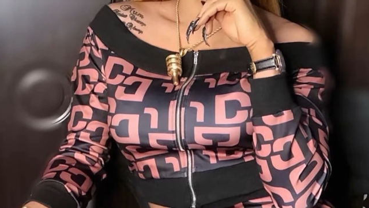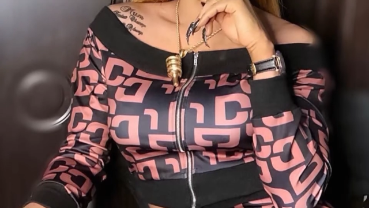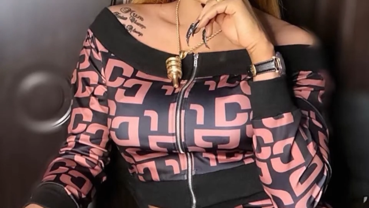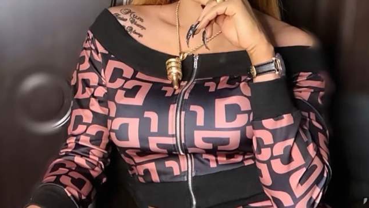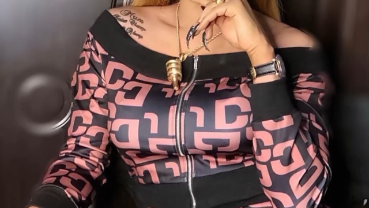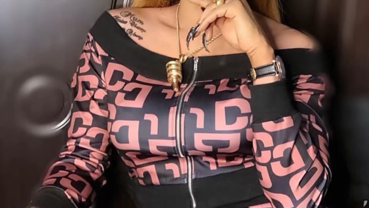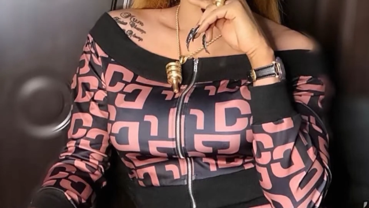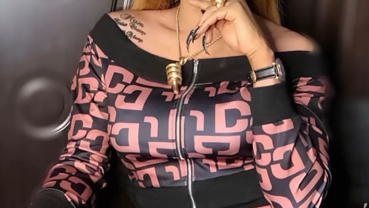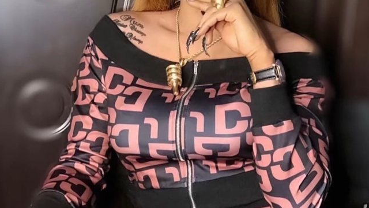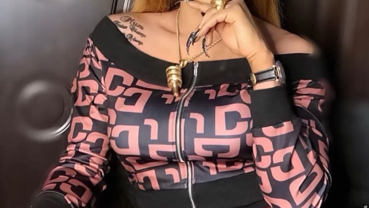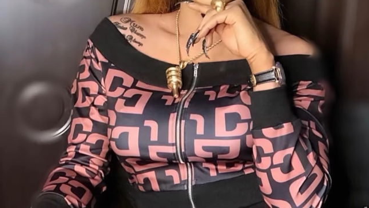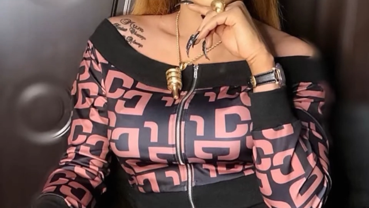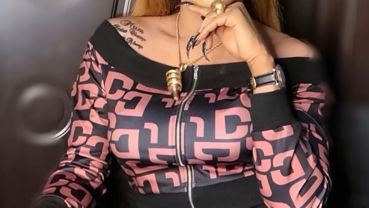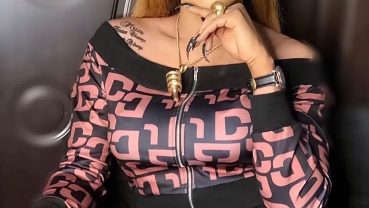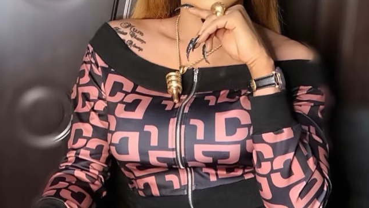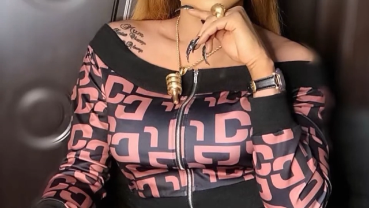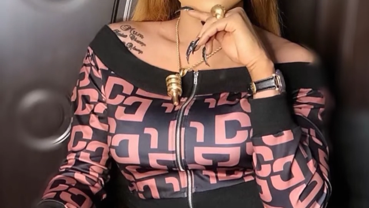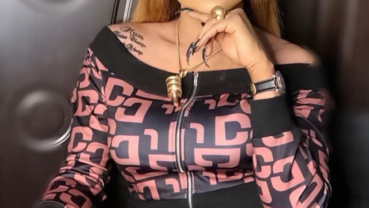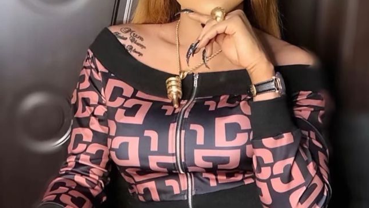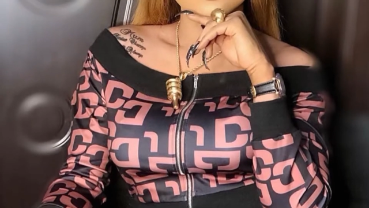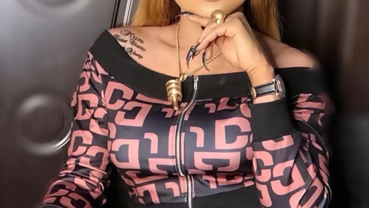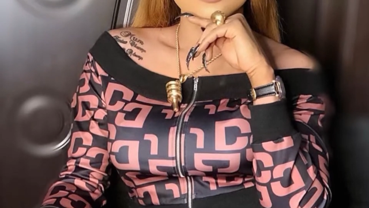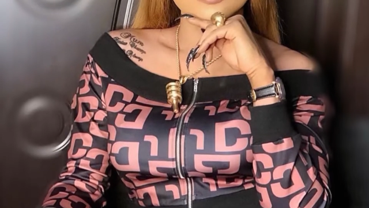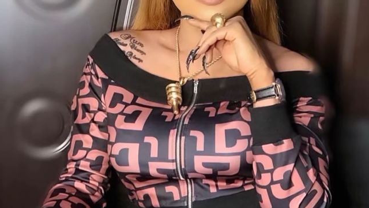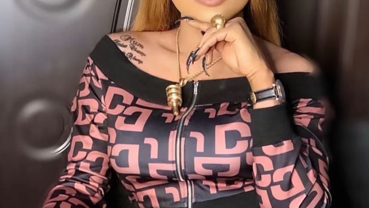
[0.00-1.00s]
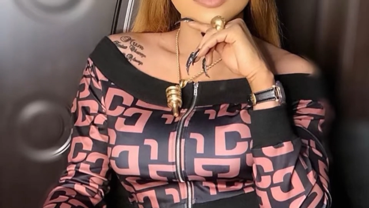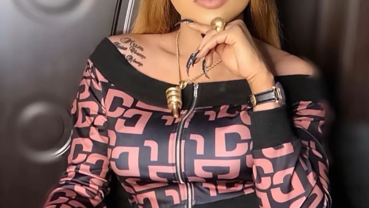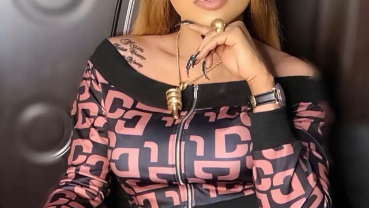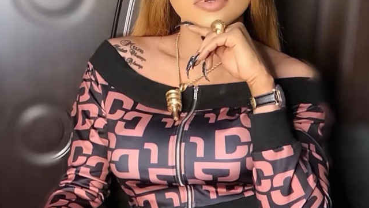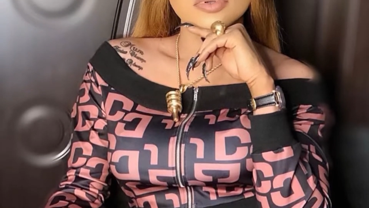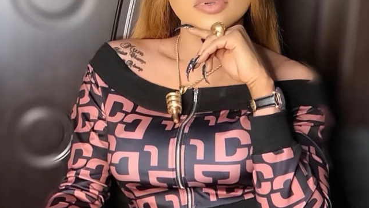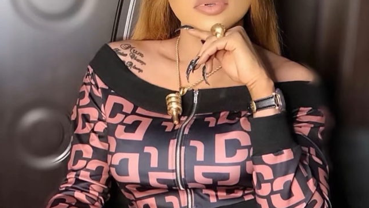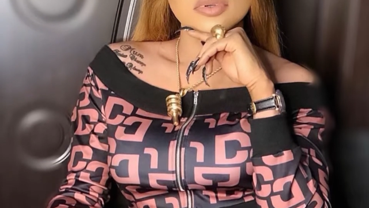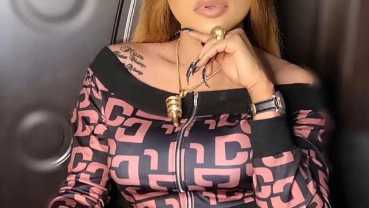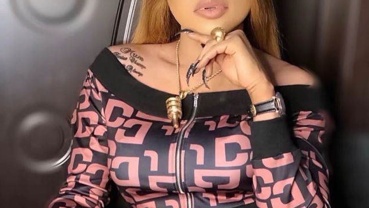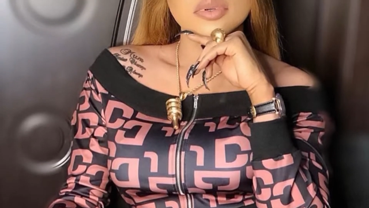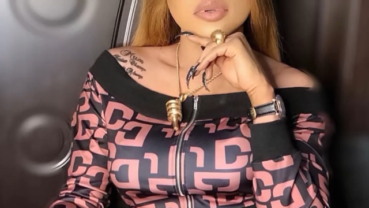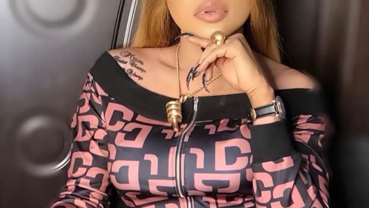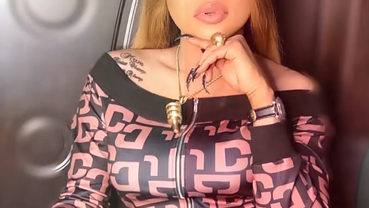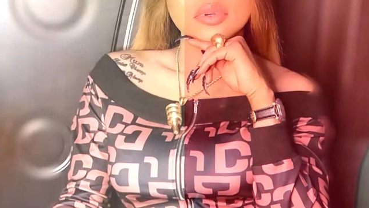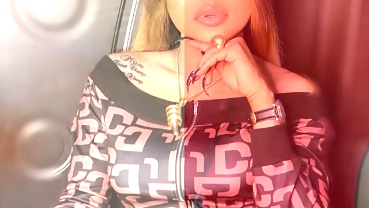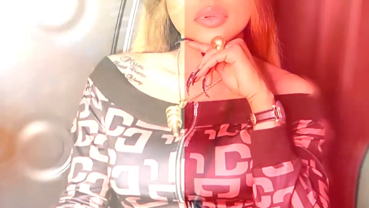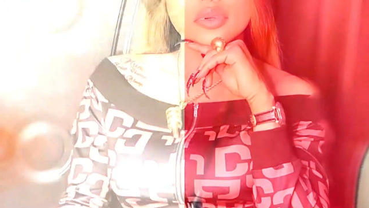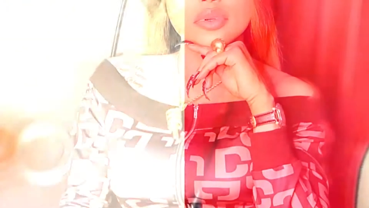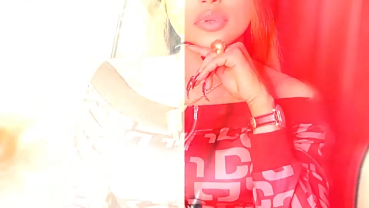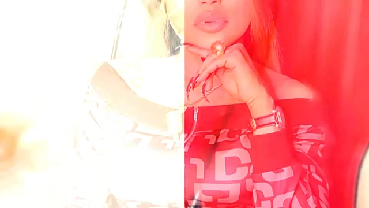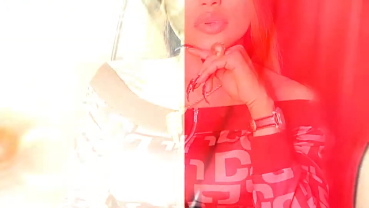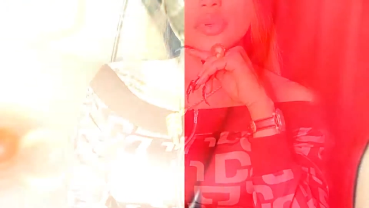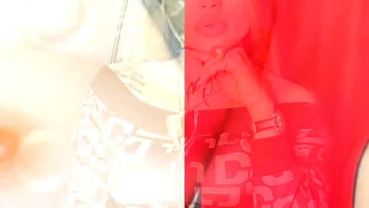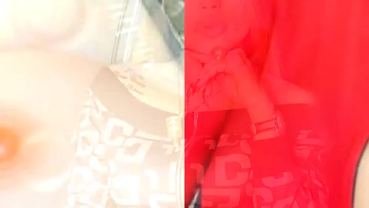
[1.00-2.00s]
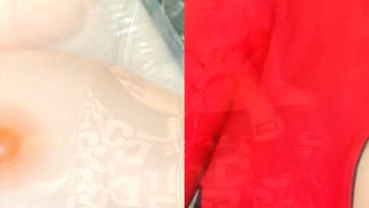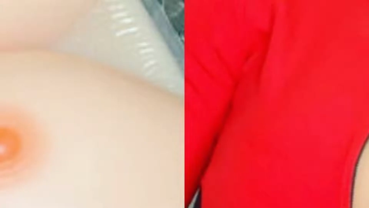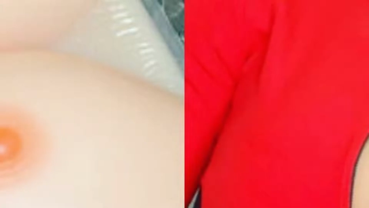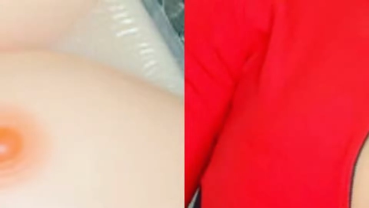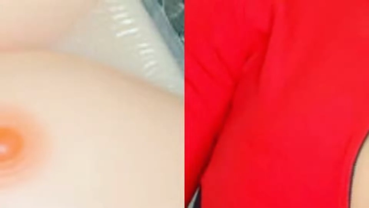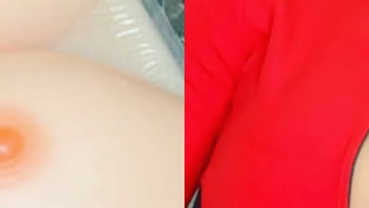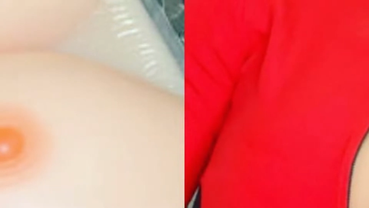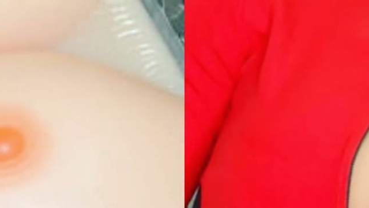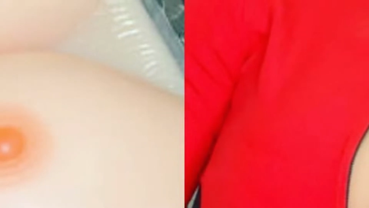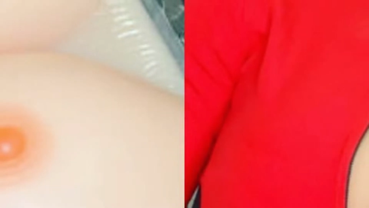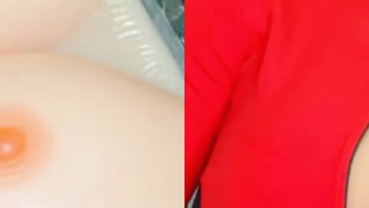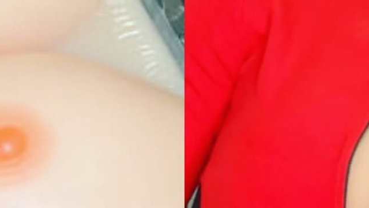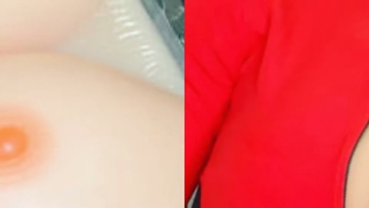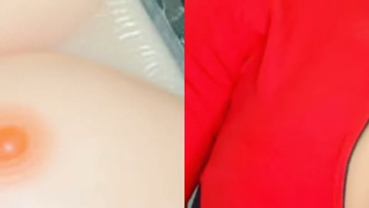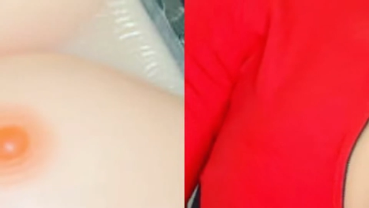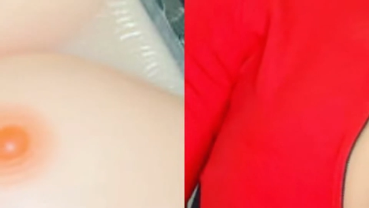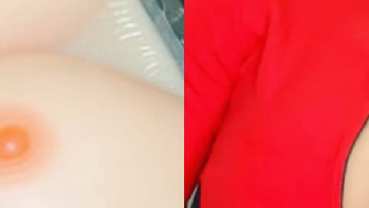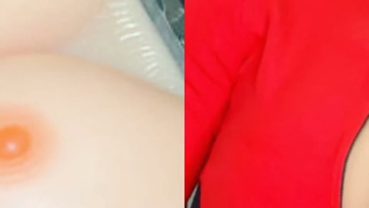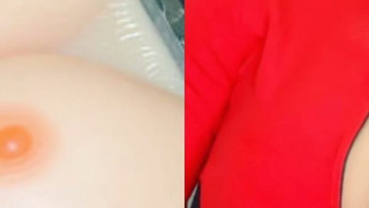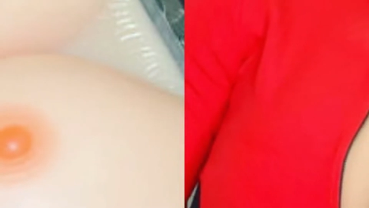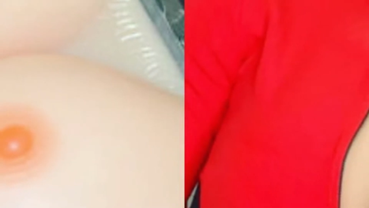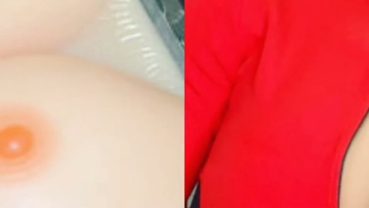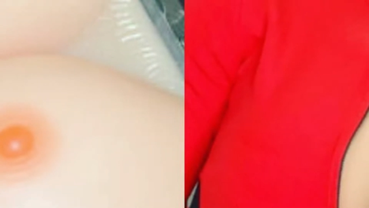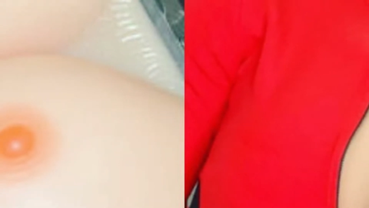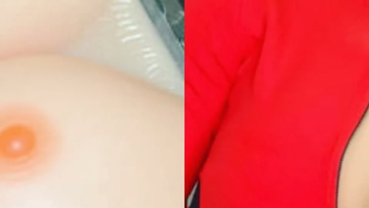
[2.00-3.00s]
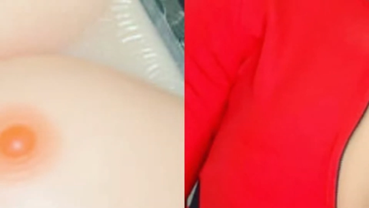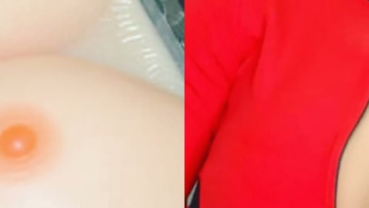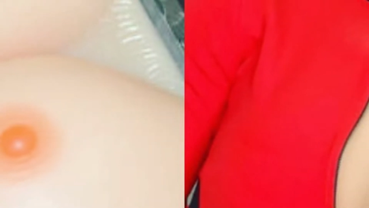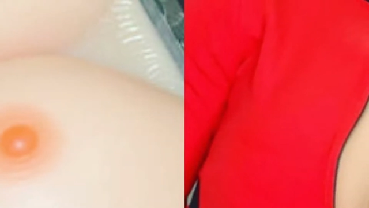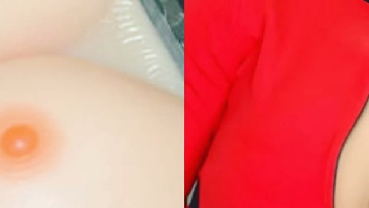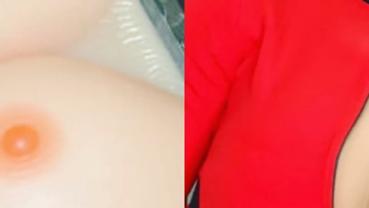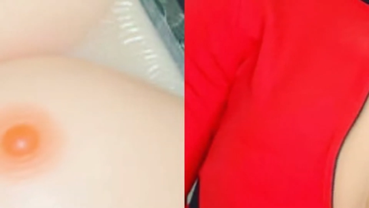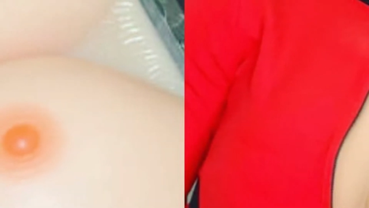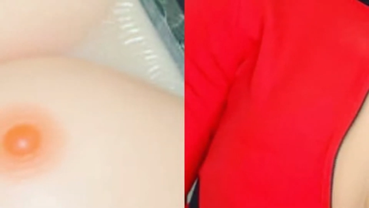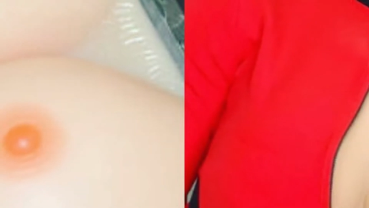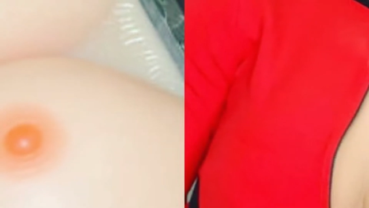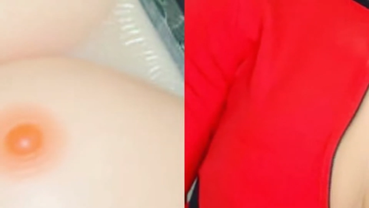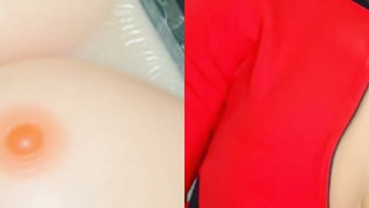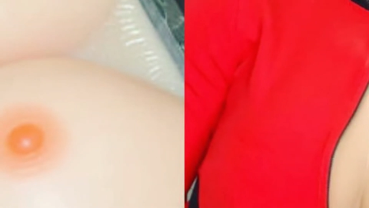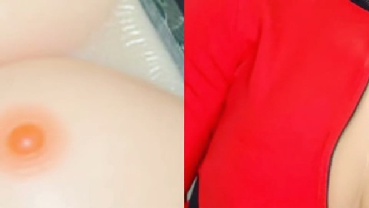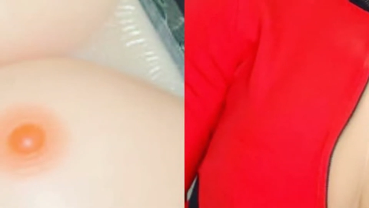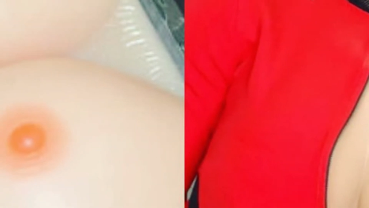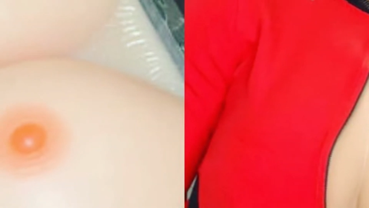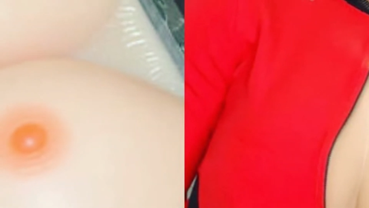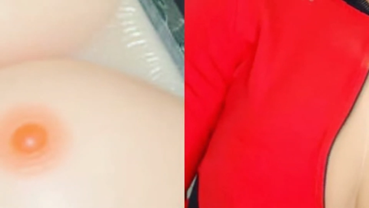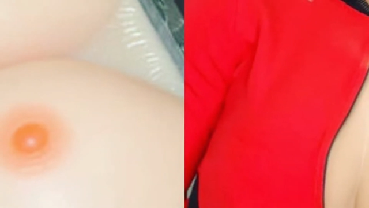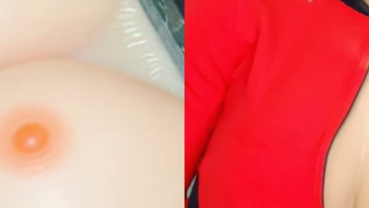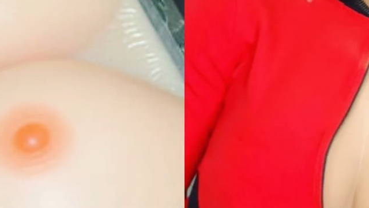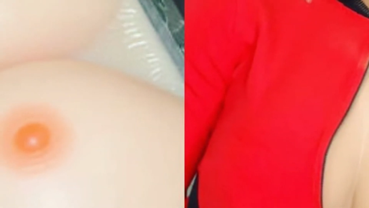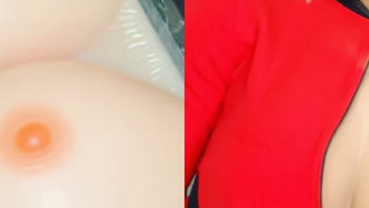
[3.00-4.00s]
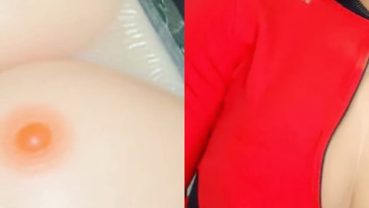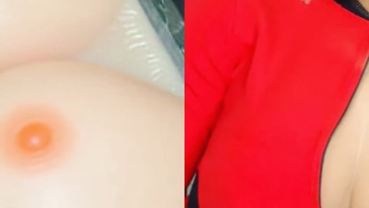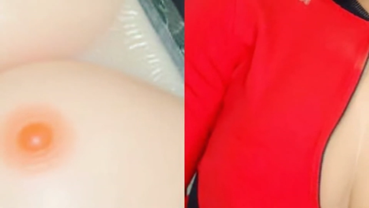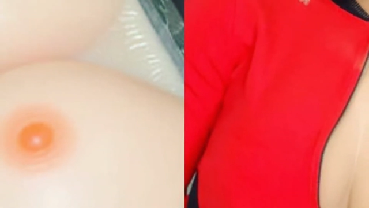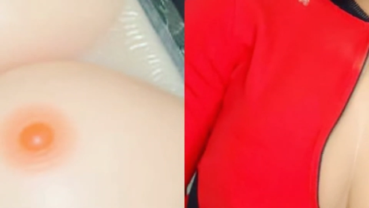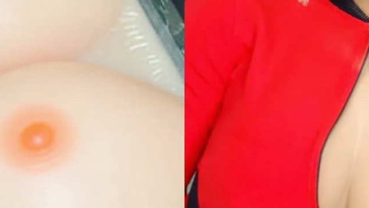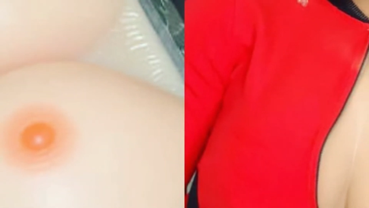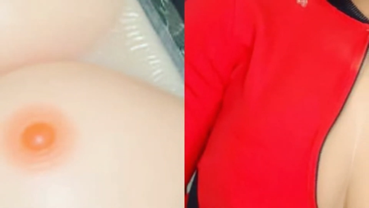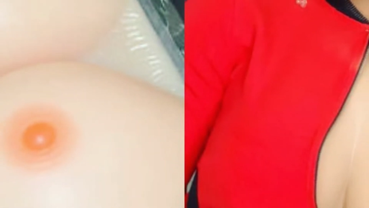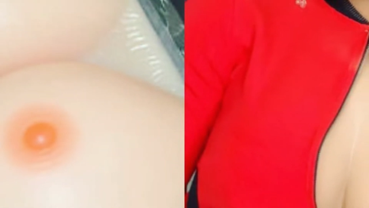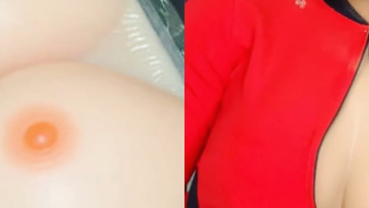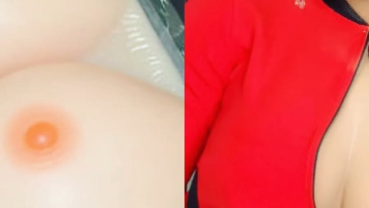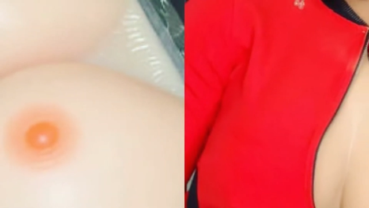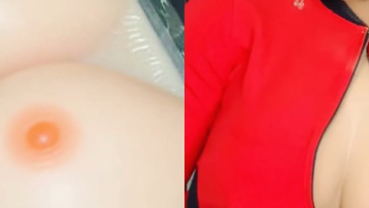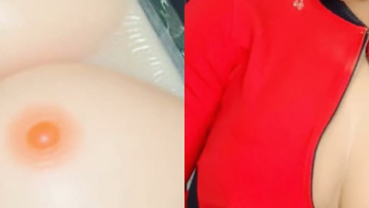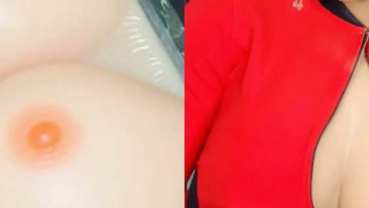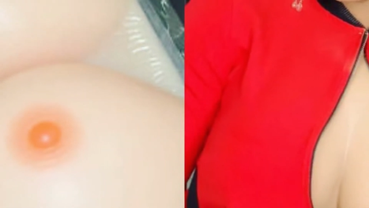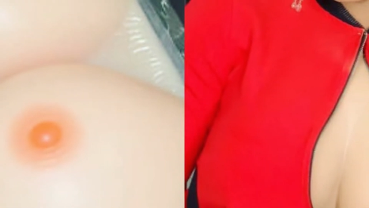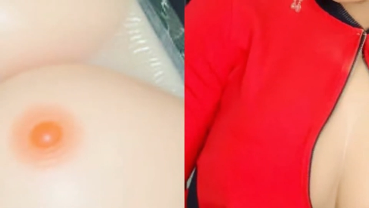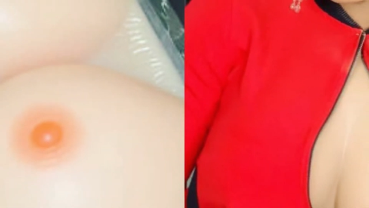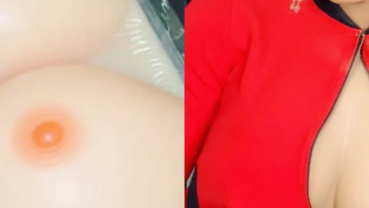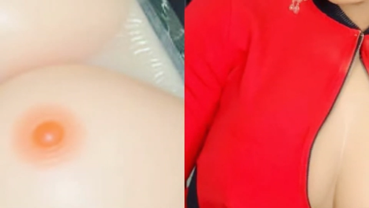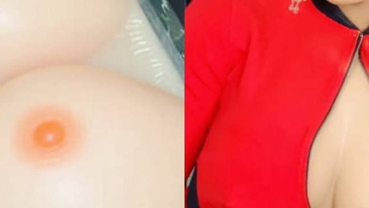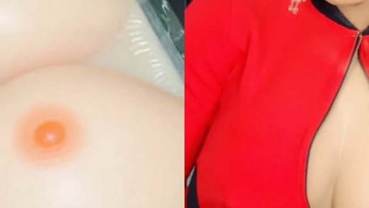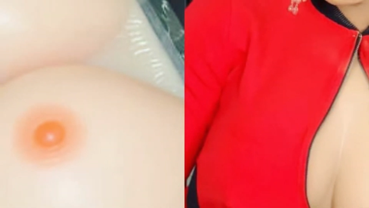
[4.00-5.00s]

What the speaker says: Nobody's mouth can be seen.